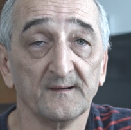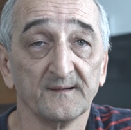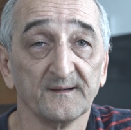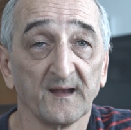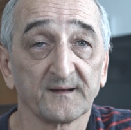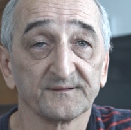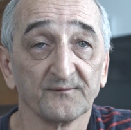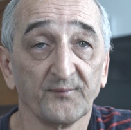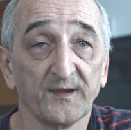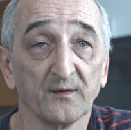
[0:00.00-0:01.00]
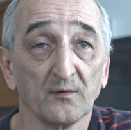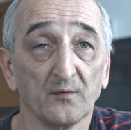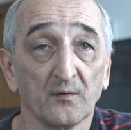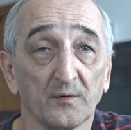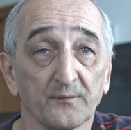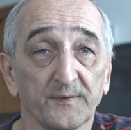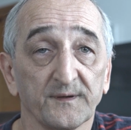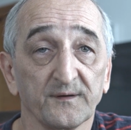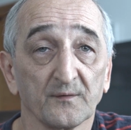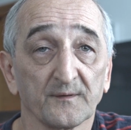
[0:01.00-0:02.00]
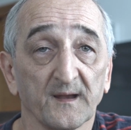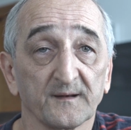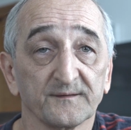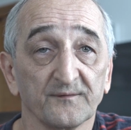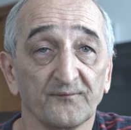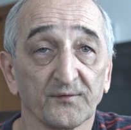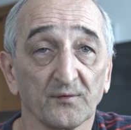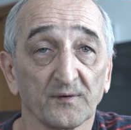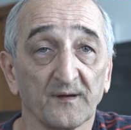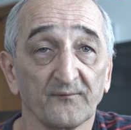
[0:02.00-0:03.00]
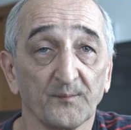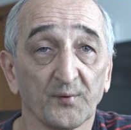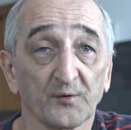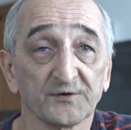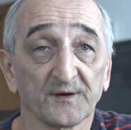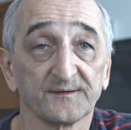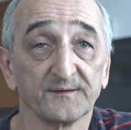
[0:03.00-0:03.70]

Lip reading: next video or with your next photography project.